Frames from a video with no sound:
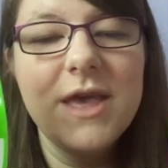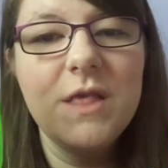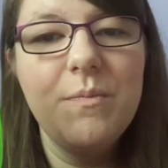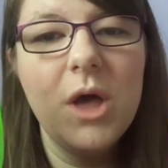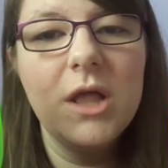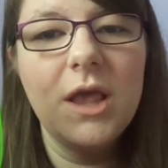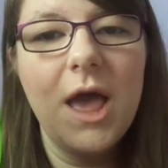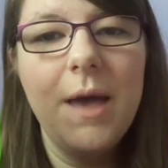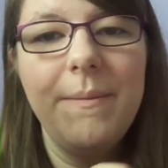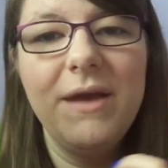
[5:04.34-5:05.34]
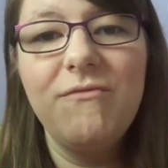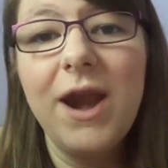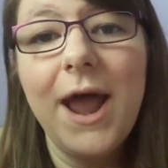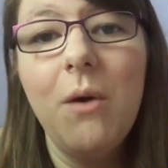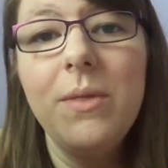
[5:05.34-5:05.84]
this, but it
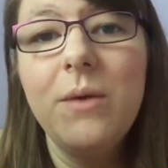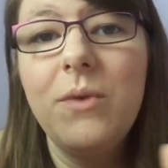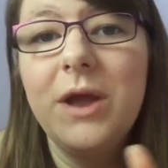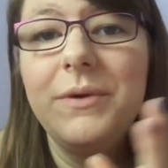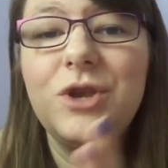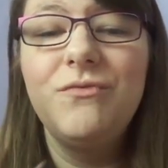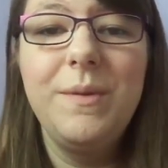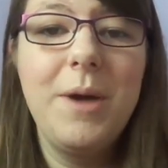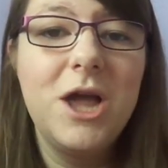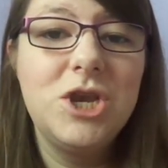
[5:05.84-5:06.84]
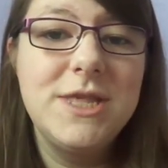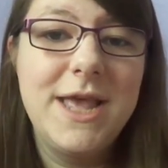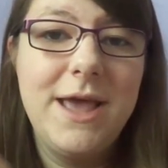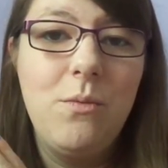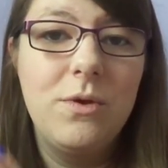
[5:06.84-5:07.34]
ran out, and then when I went to repurchase
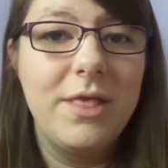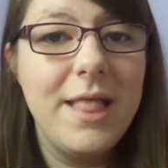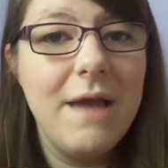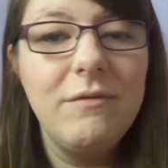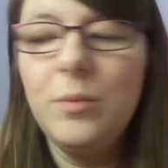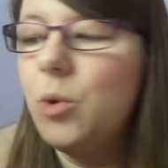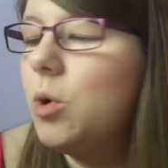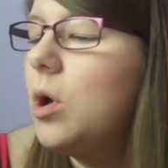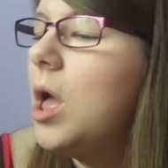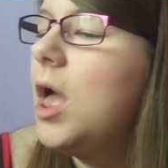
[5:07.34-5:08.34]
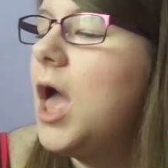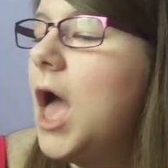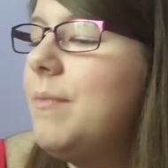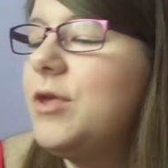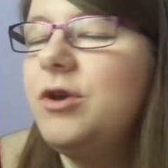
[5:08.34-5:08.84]
it, it wasn't there anymore.
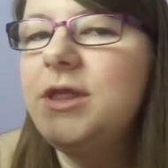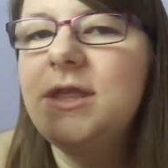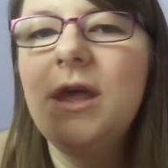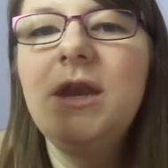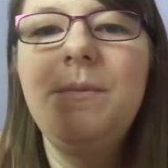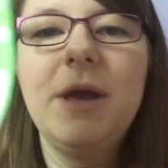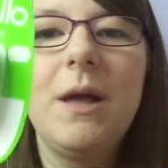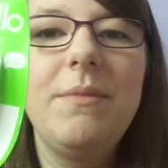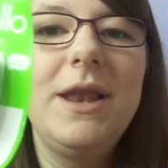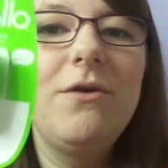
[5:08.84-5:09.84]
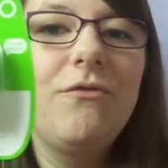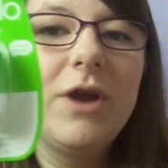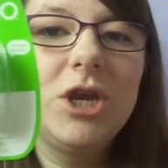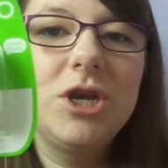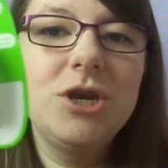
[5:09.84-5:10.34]
So I just decided to pick up the little
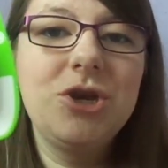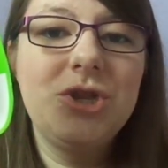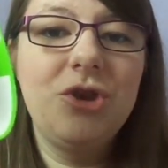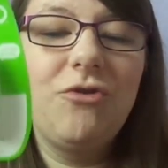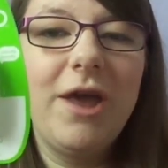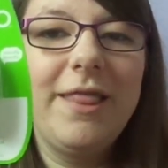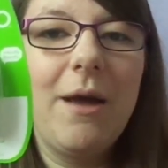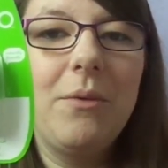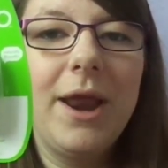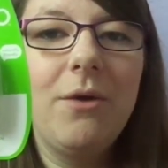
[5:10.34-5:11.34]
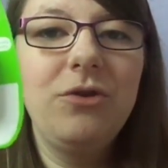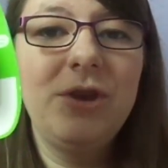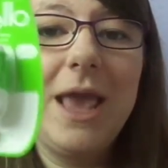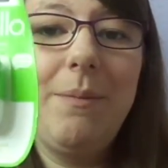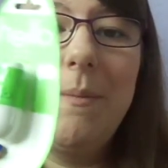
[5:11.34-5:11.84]
freshener just to try that one out
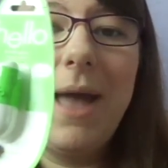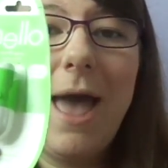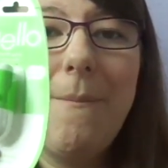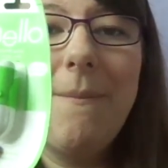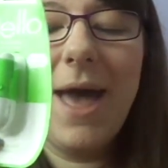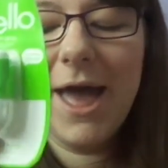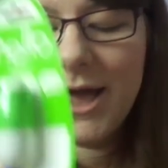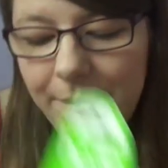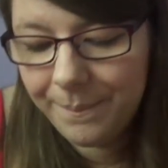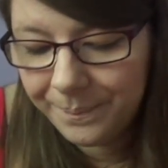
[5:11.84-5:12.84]
to keep in my handbag.